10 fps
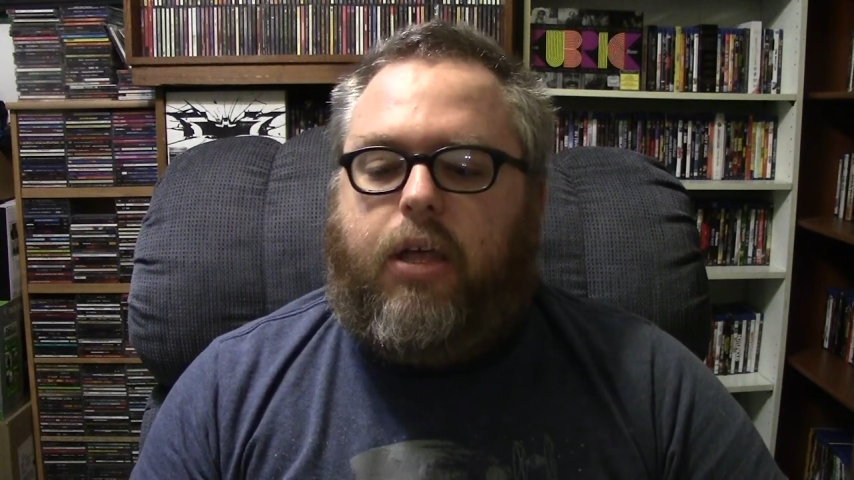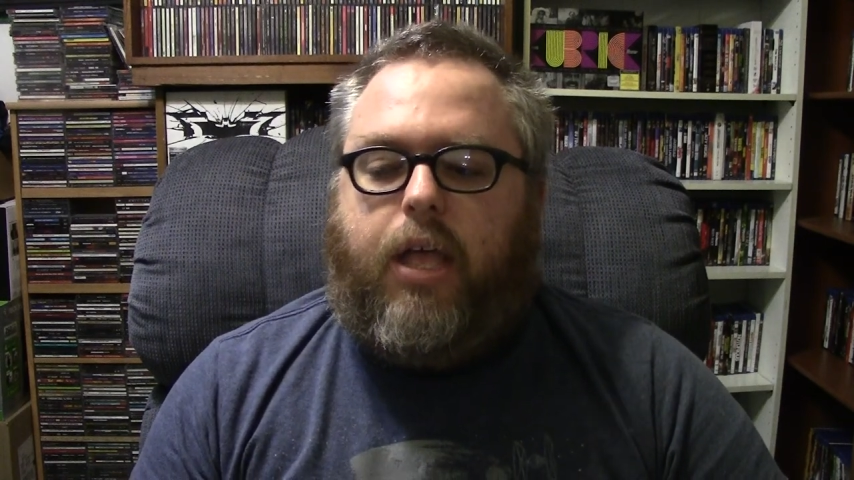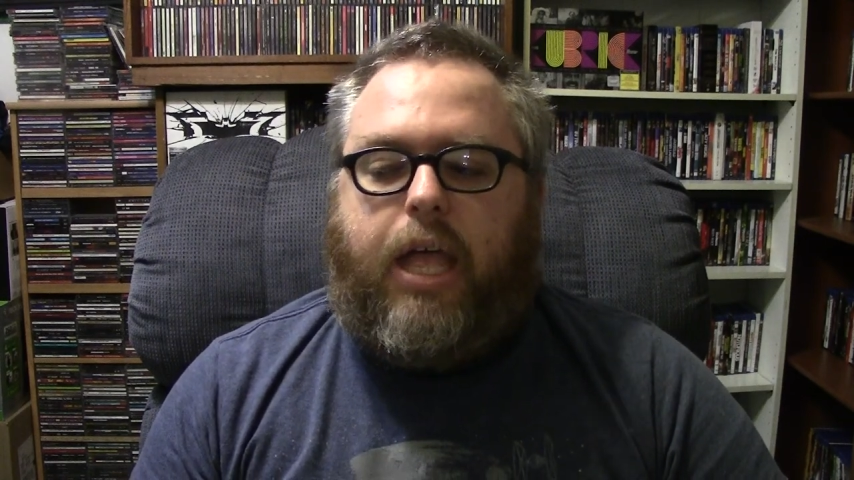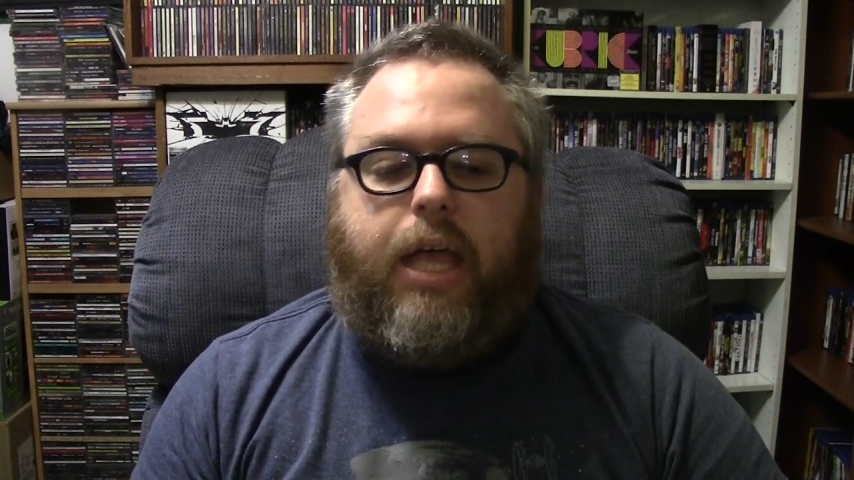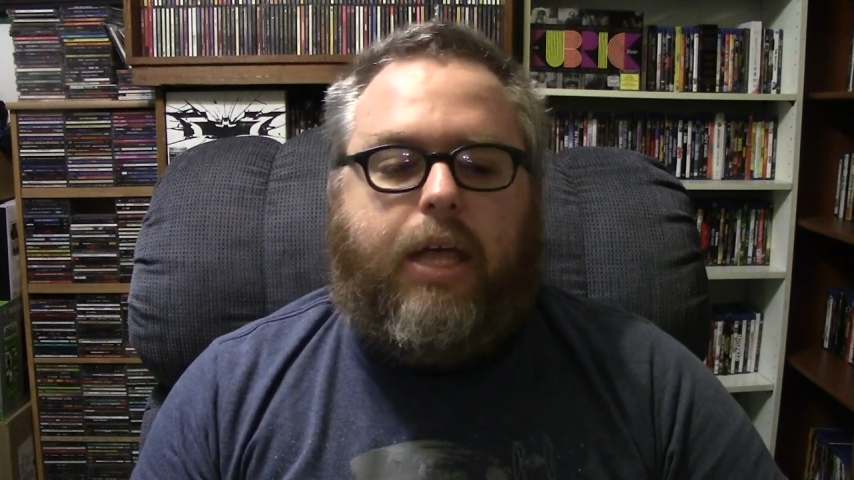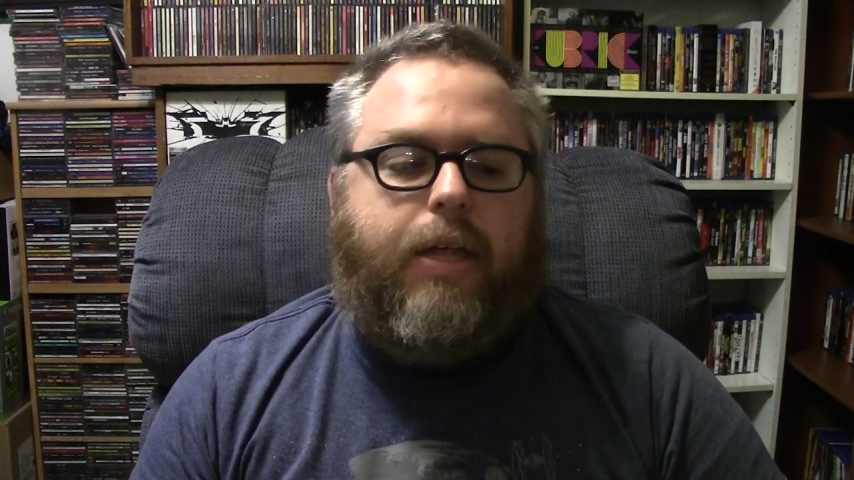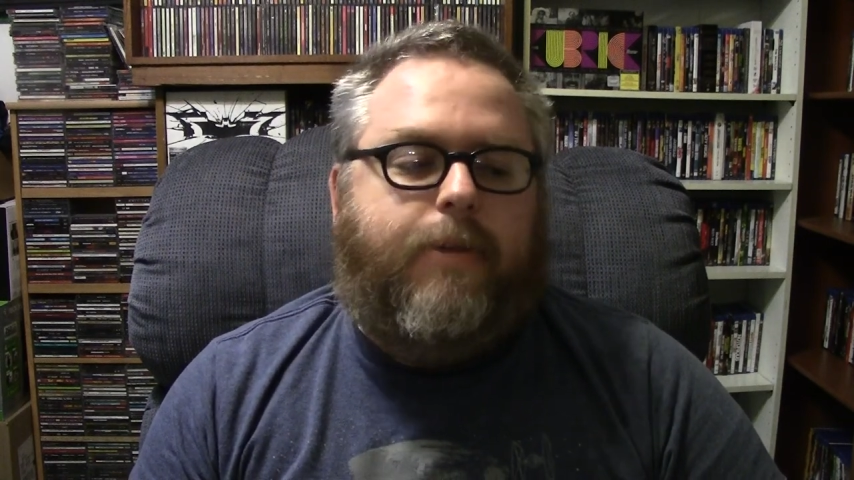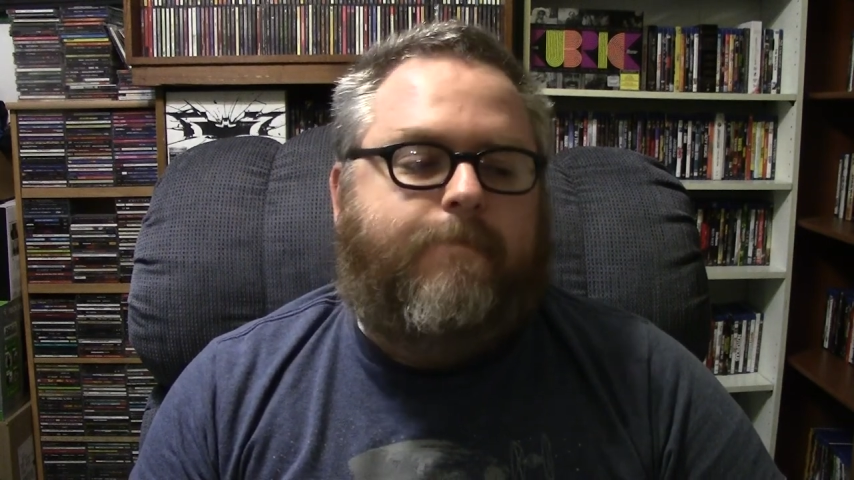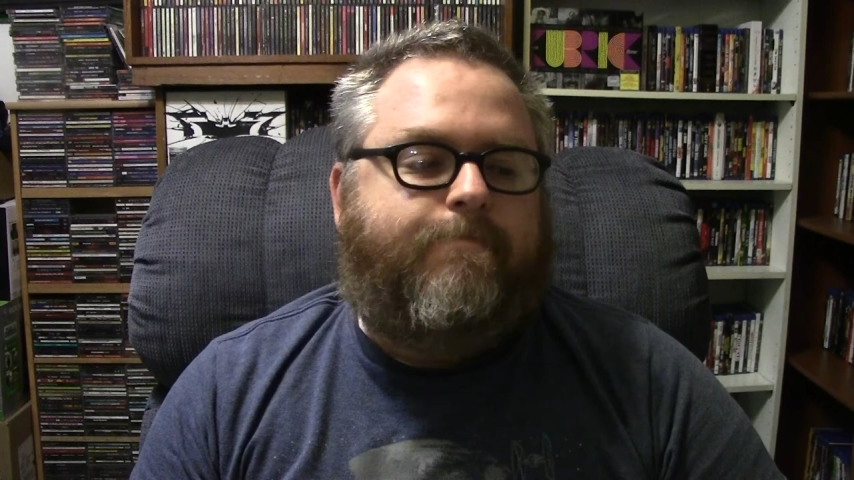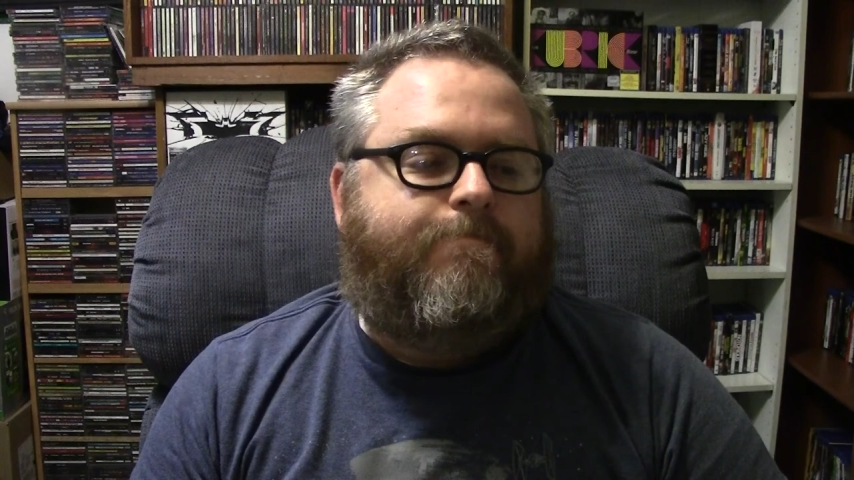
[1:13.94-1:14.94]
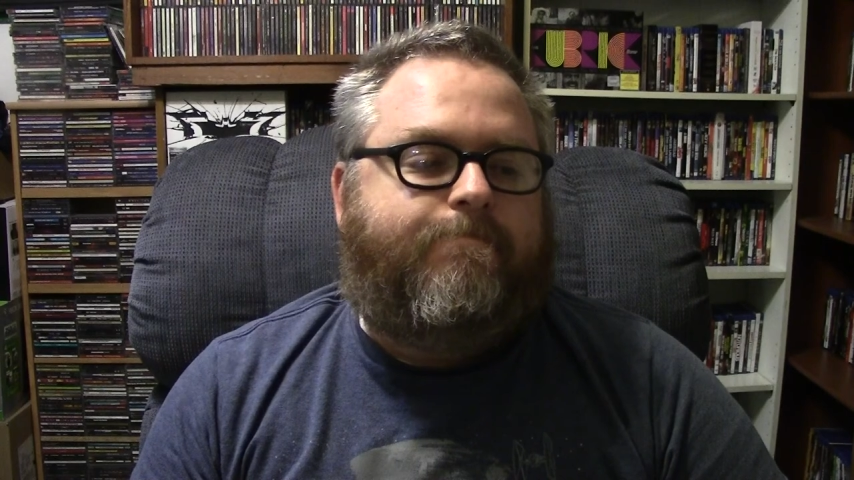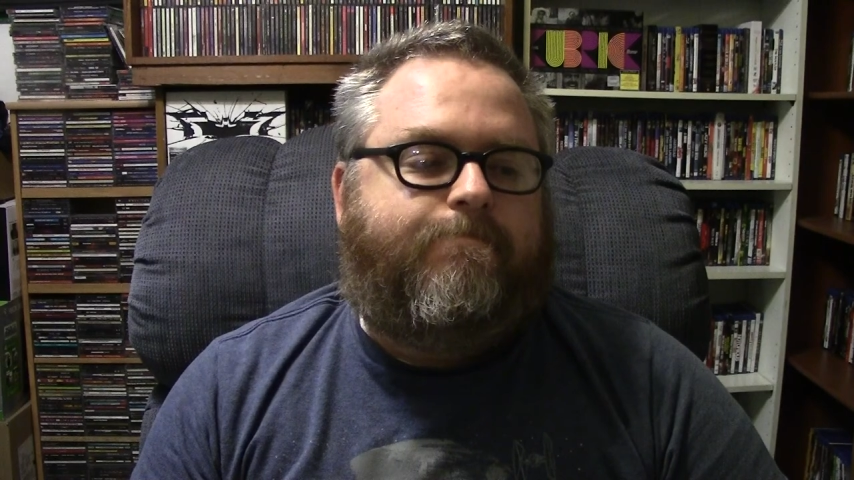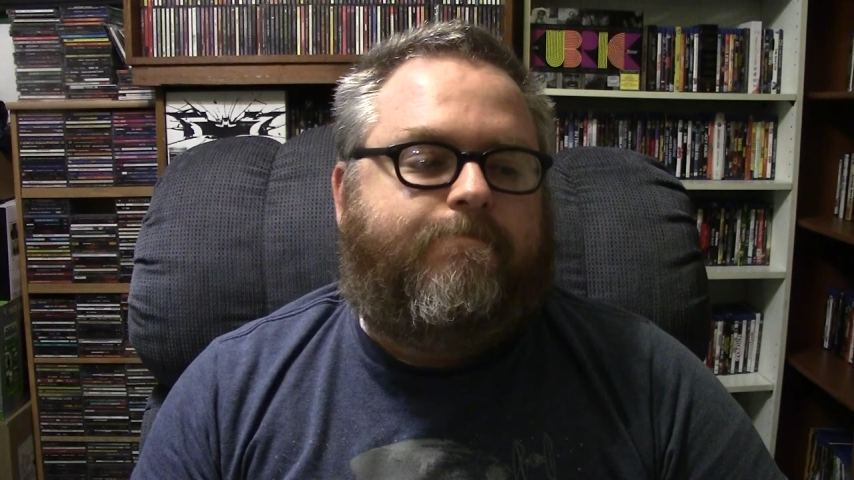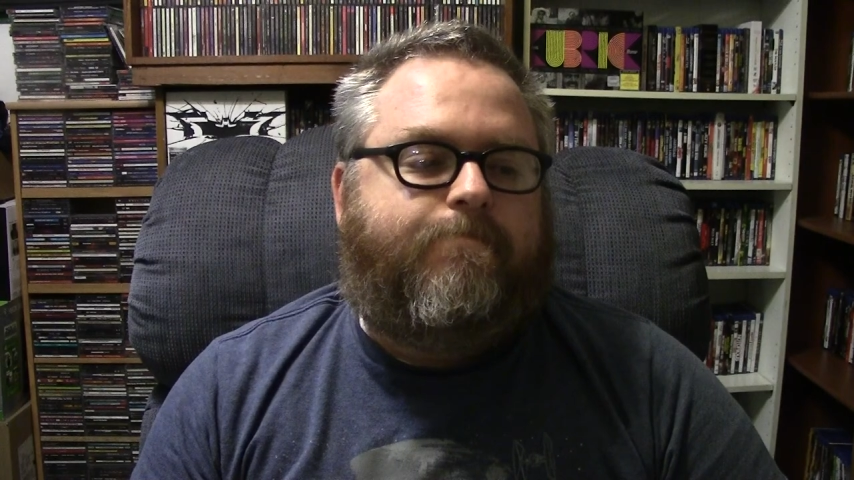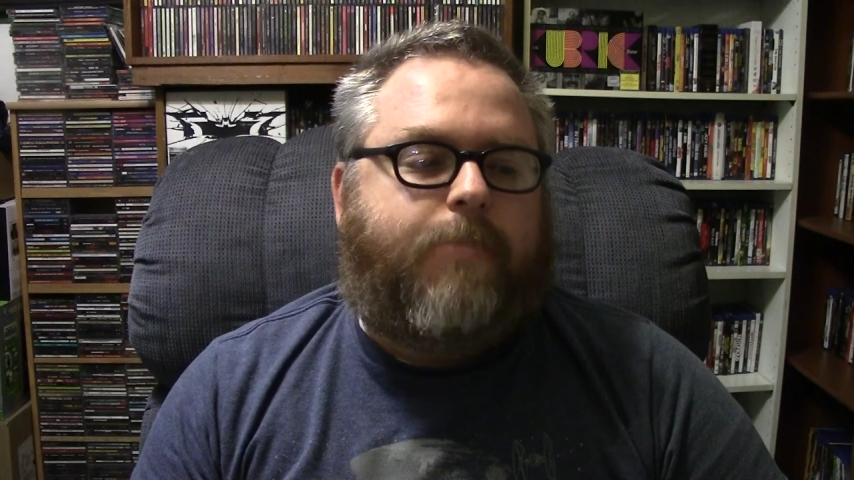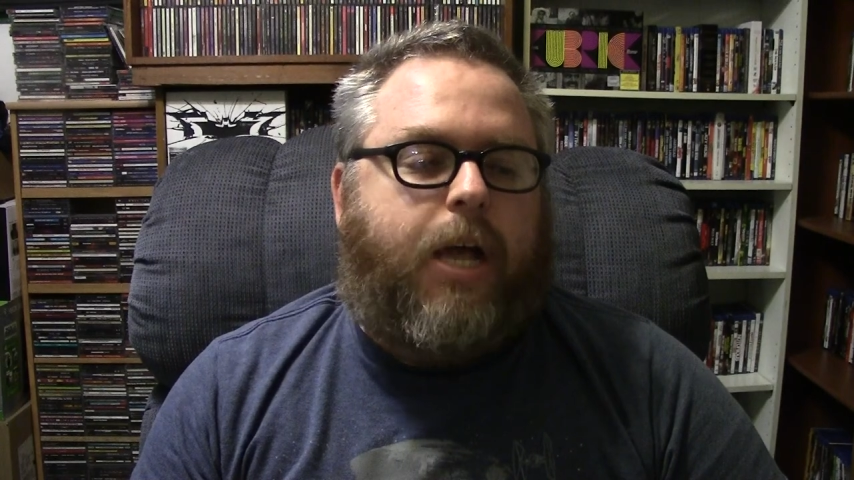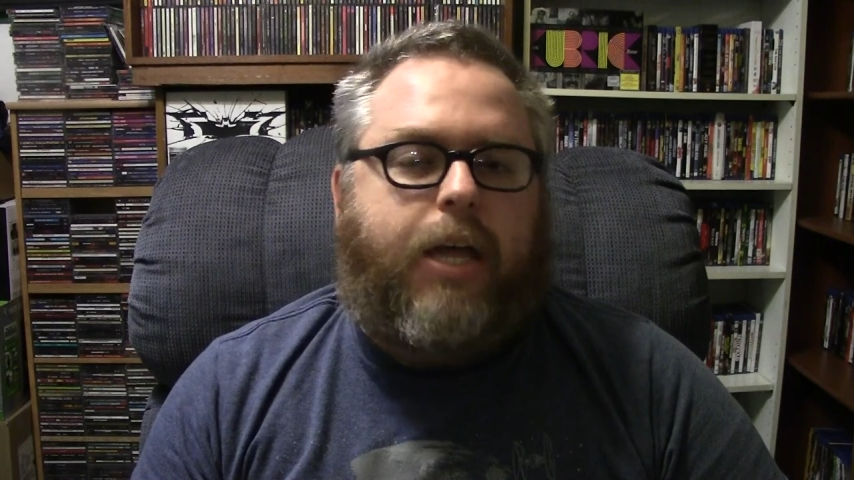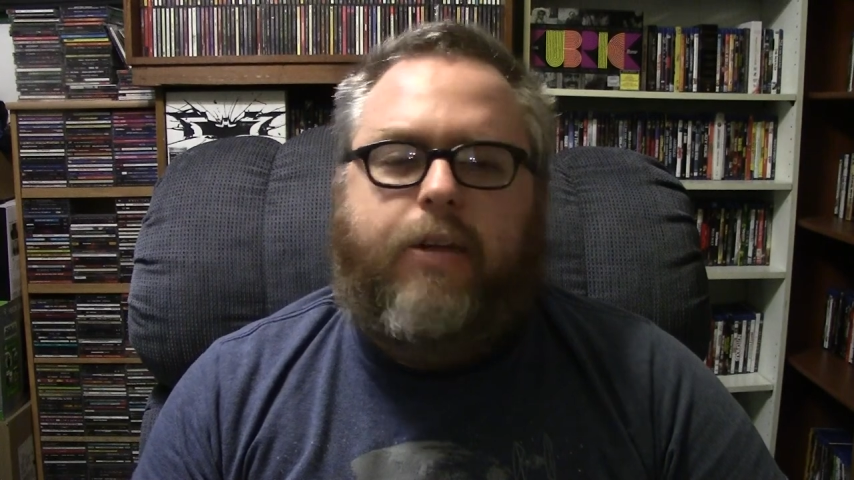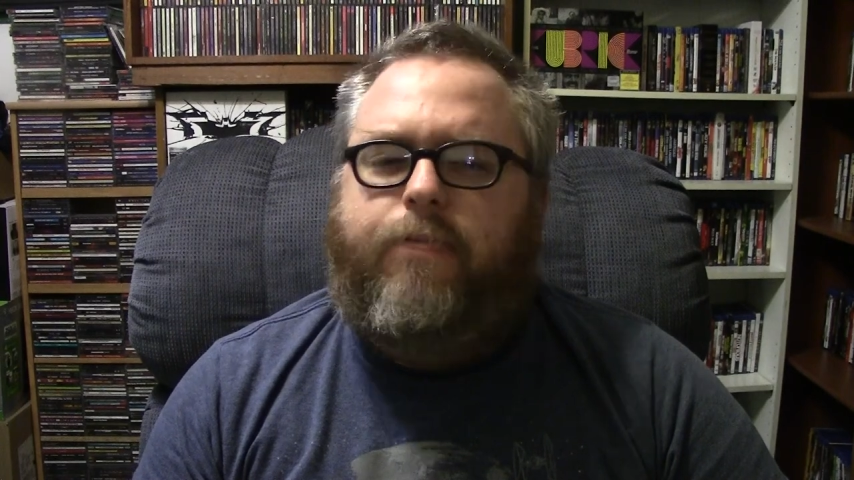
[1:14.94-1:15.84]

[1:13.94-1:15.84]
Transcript: and kind